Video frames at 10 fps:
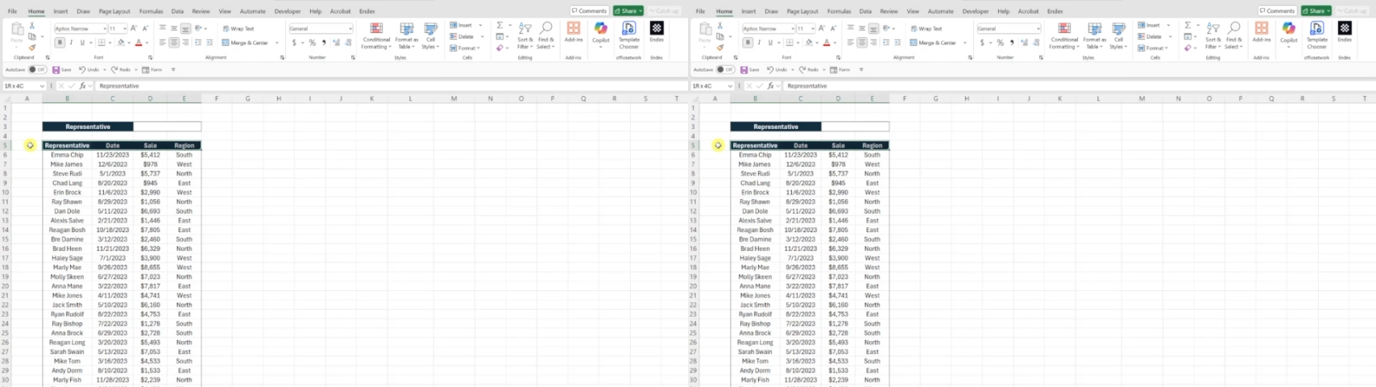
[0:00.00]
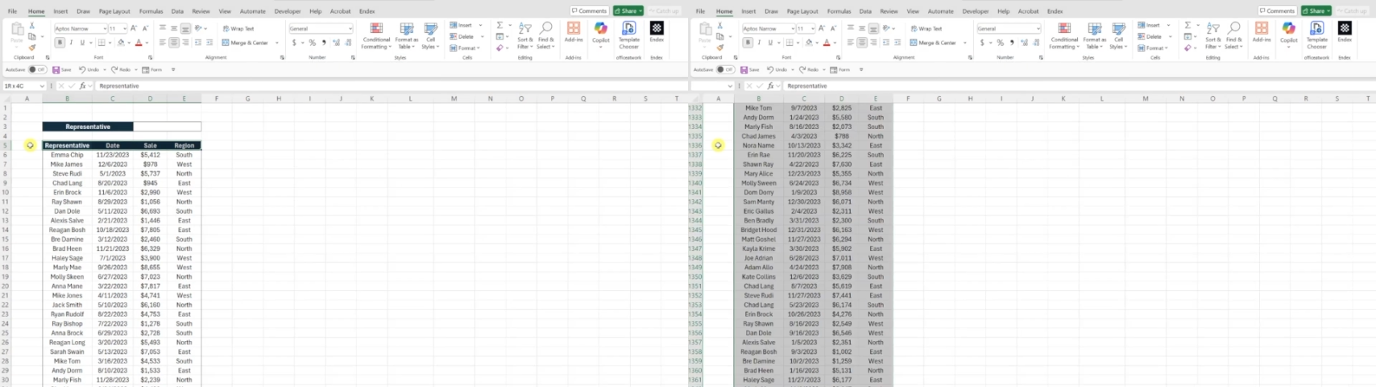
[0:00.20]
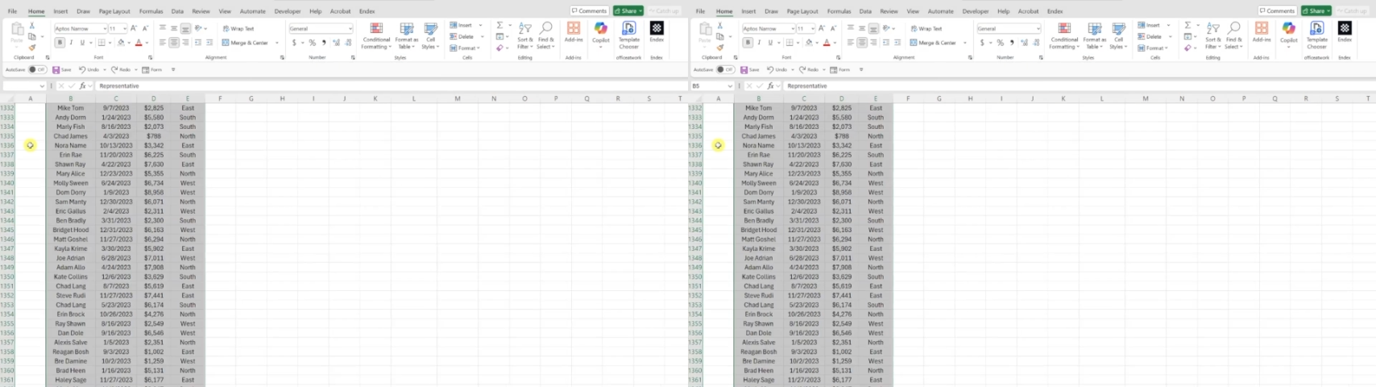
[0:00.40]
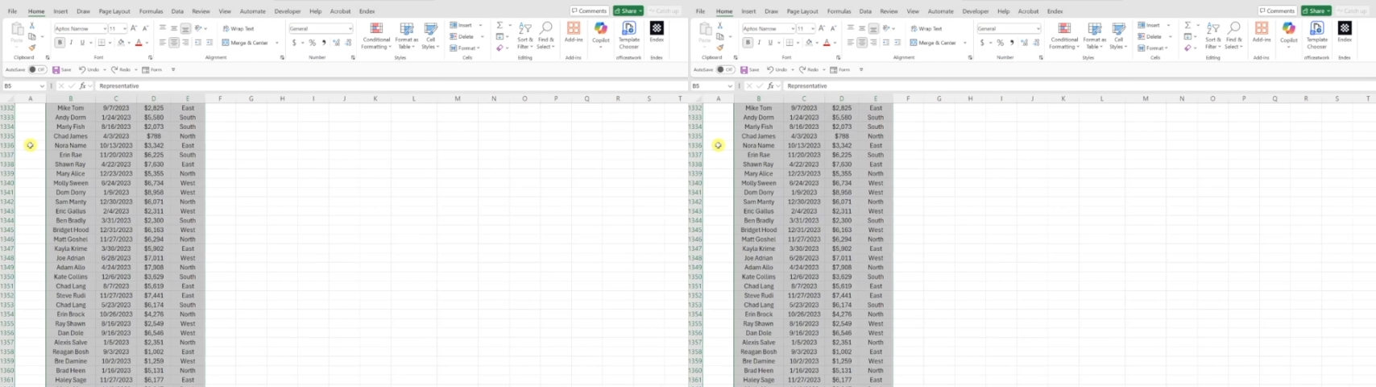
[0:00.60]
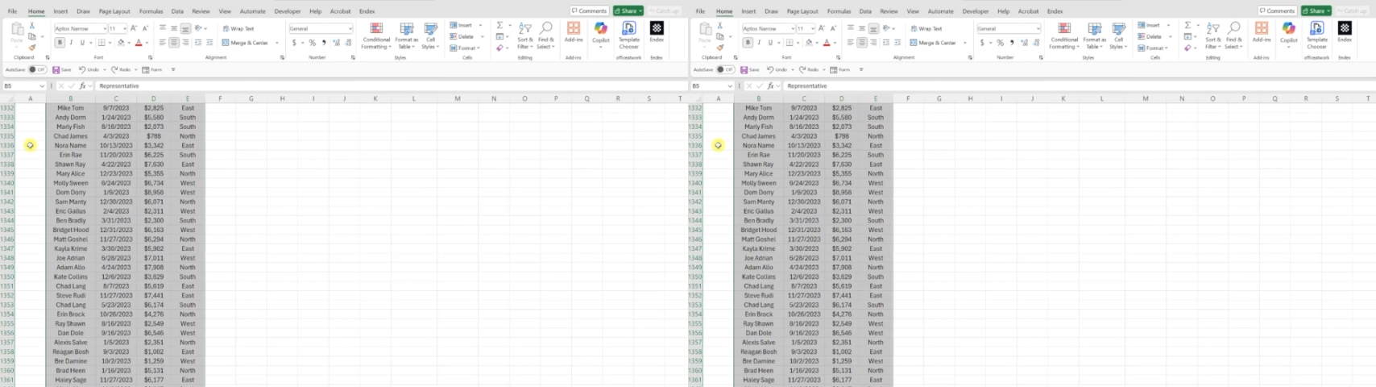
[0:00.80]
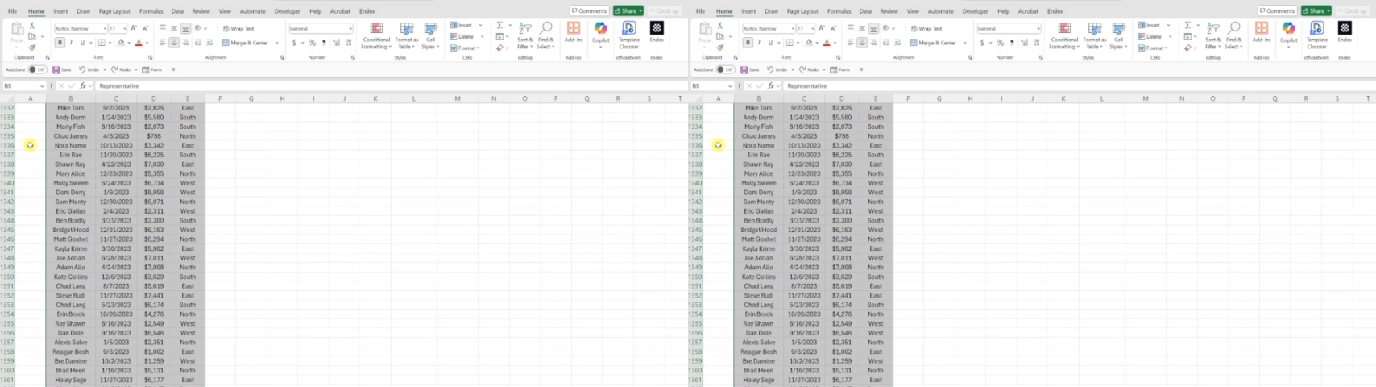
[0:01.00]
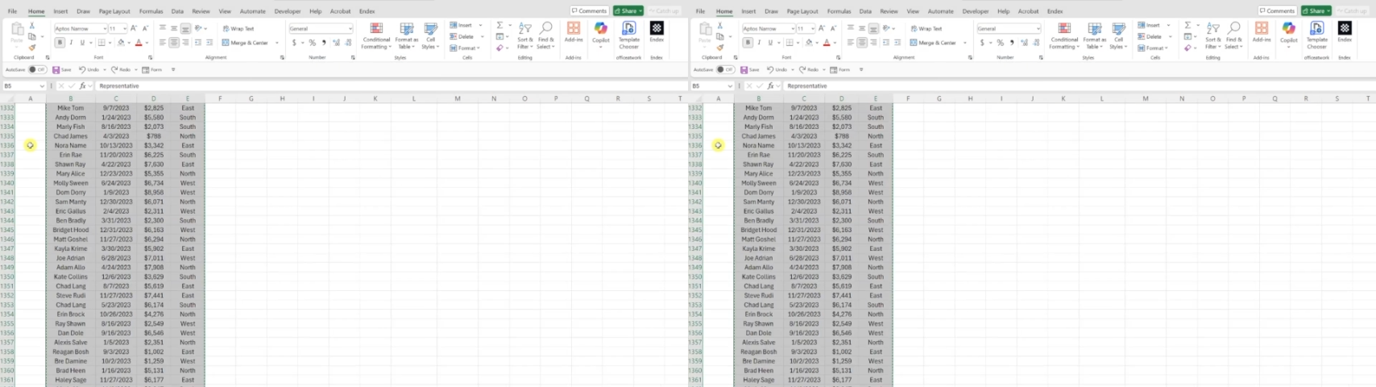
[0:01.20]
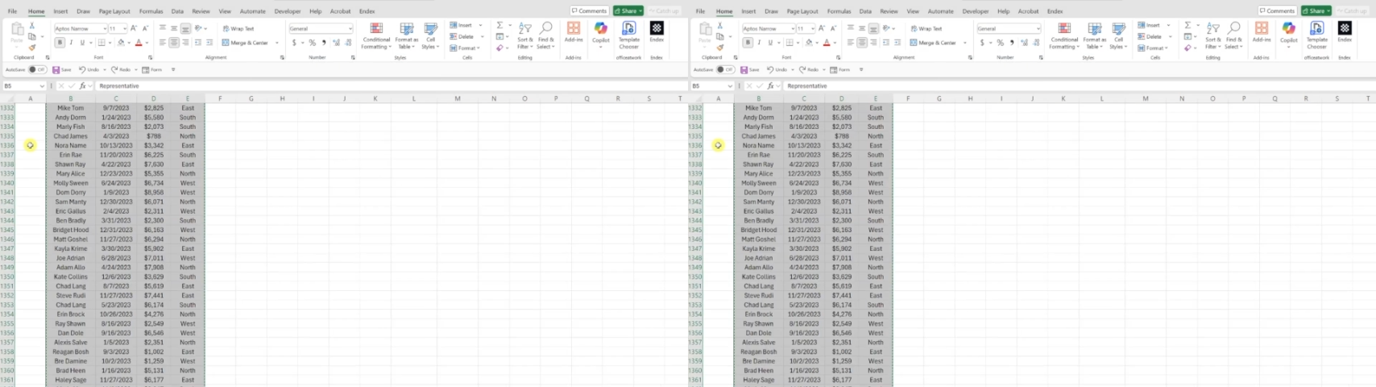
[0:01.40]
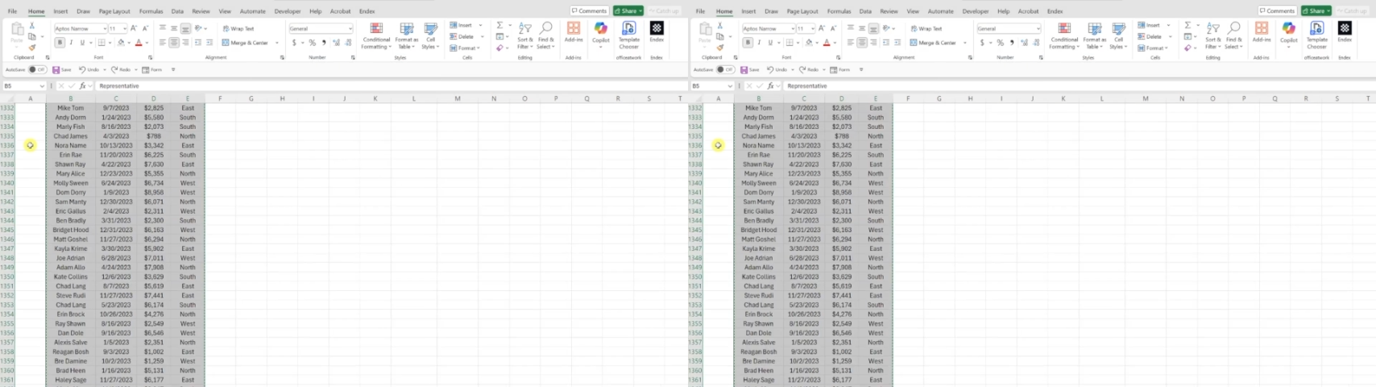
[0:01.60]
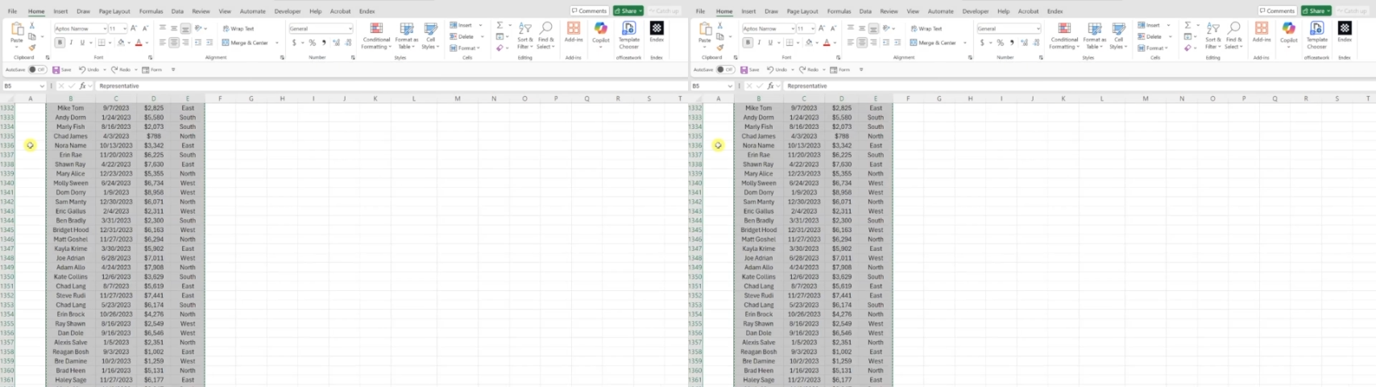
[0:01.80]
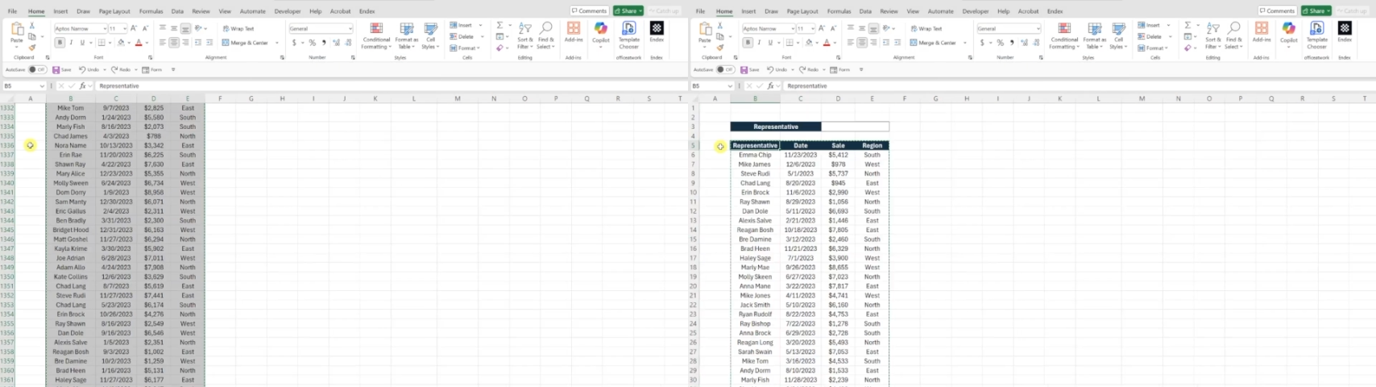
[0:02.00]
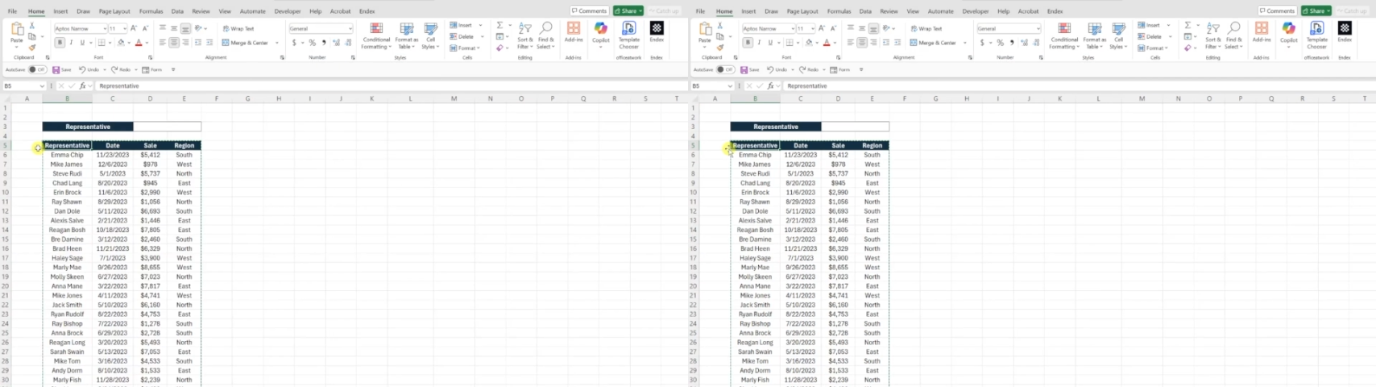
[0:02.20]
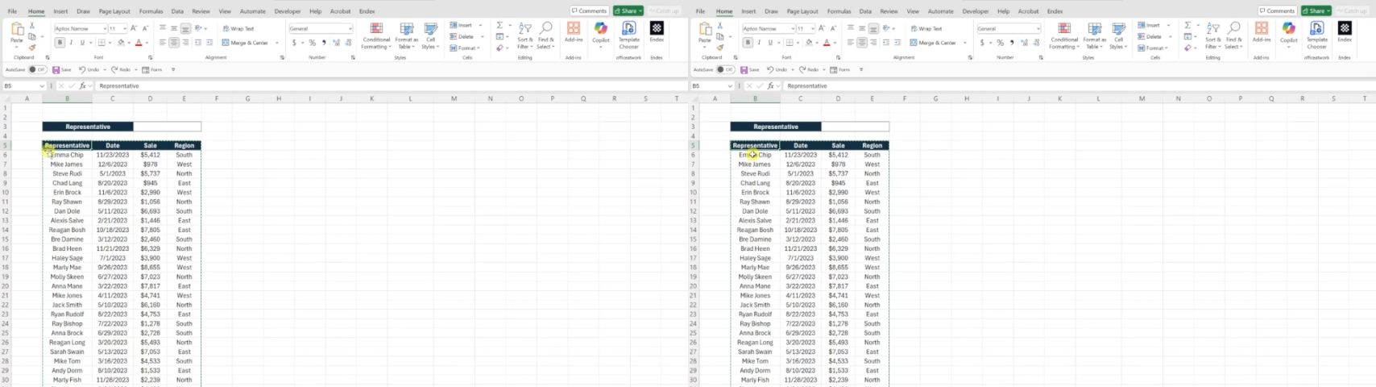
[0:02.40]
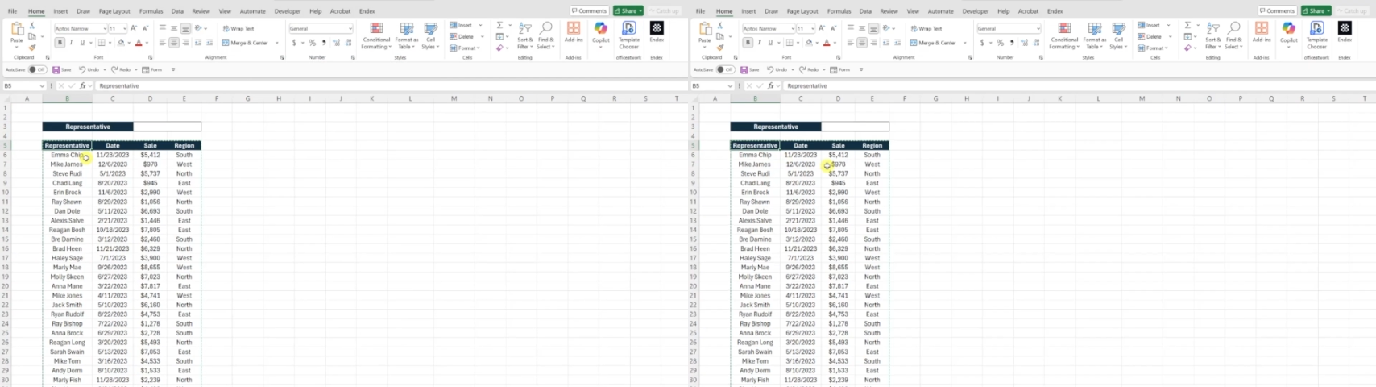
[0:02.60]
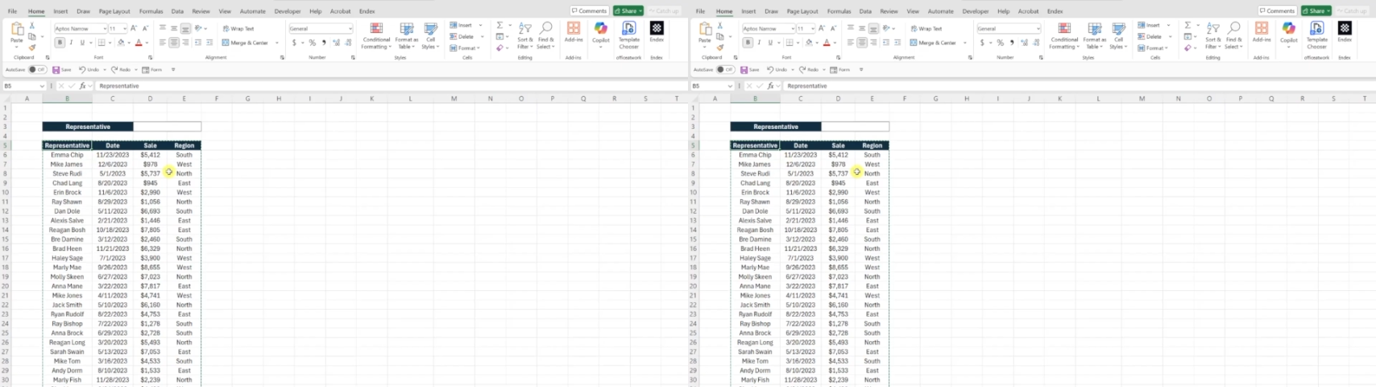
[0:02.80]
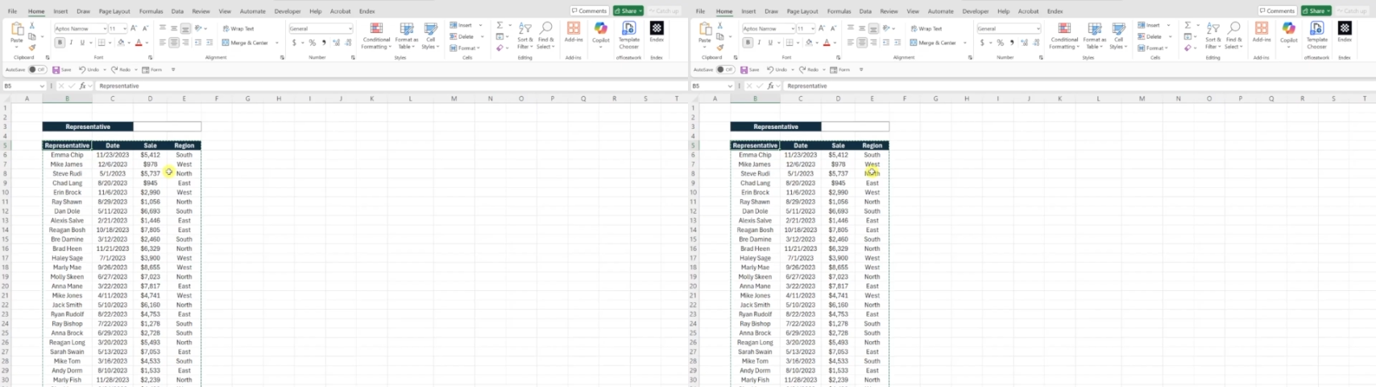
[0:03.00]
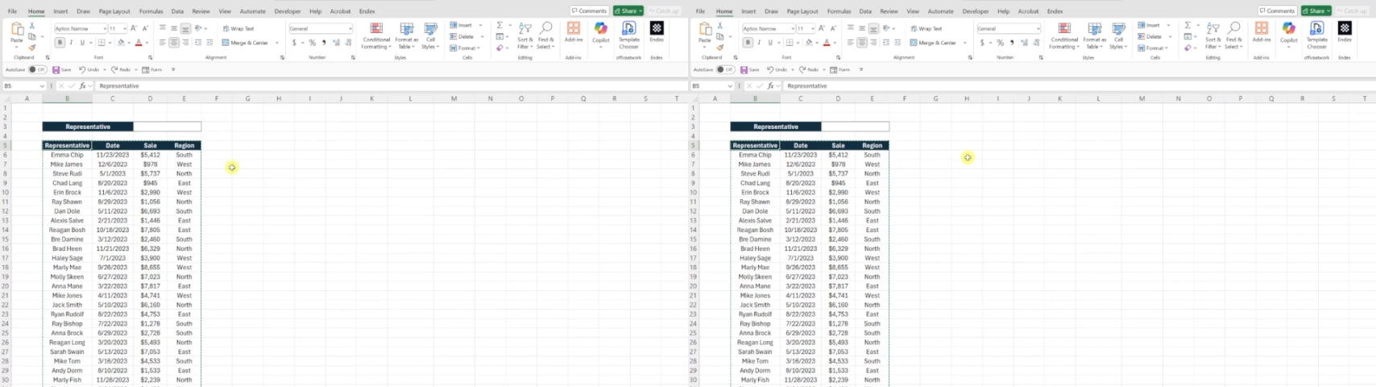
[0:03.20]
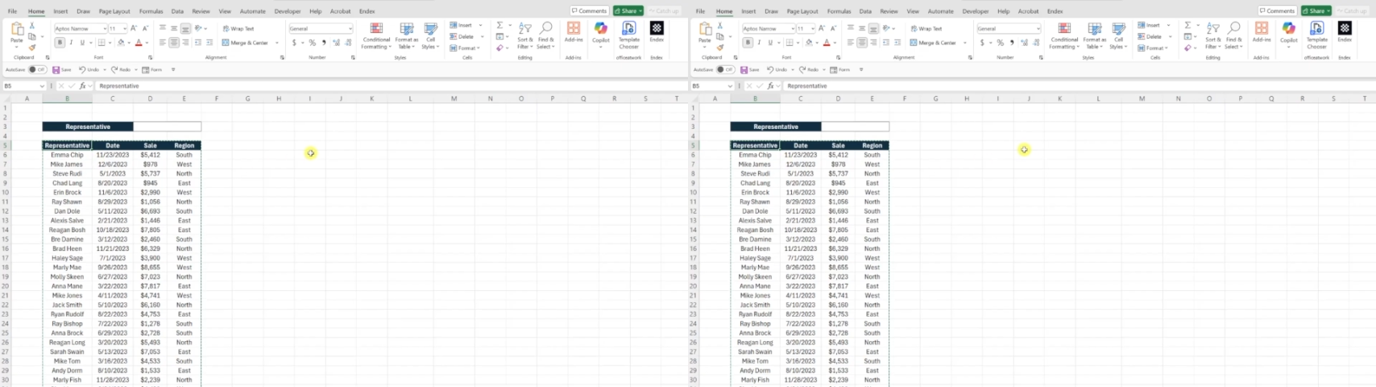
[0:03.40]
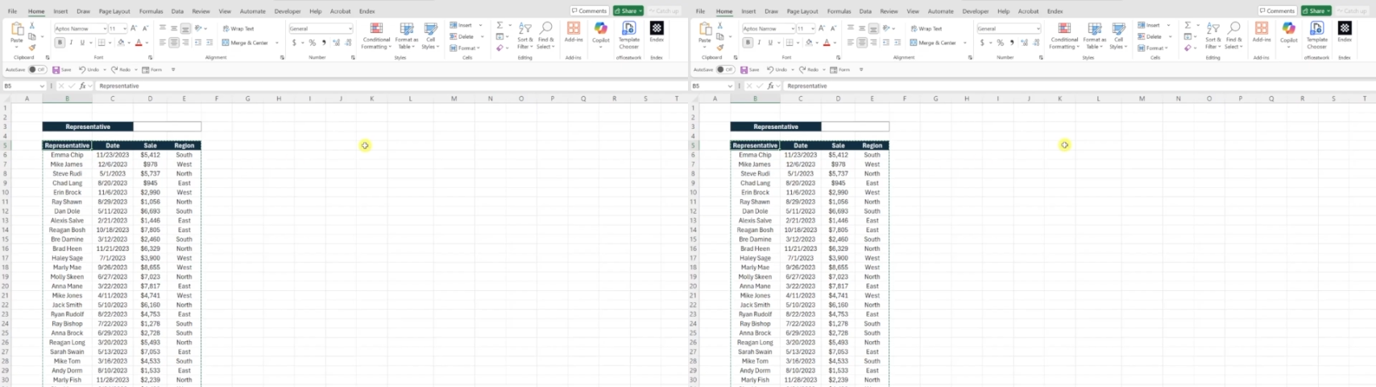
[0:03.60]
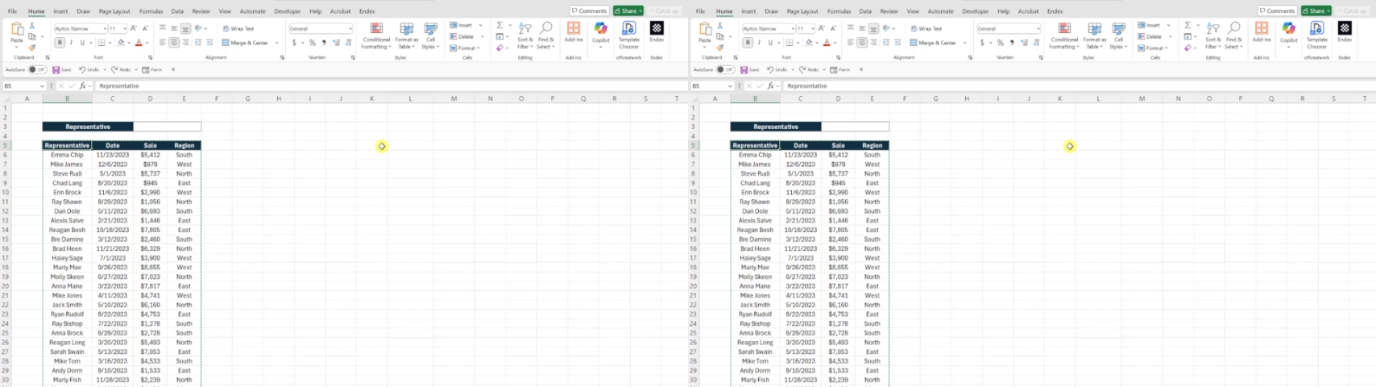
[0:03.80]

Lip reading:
Nobody's mouth can be seen.